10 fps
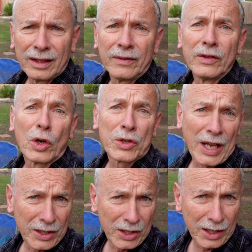Even though
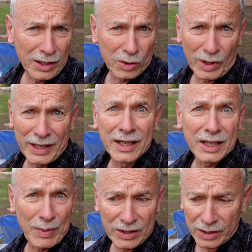tenting is really
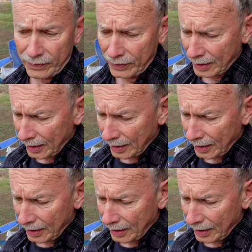inexpensive,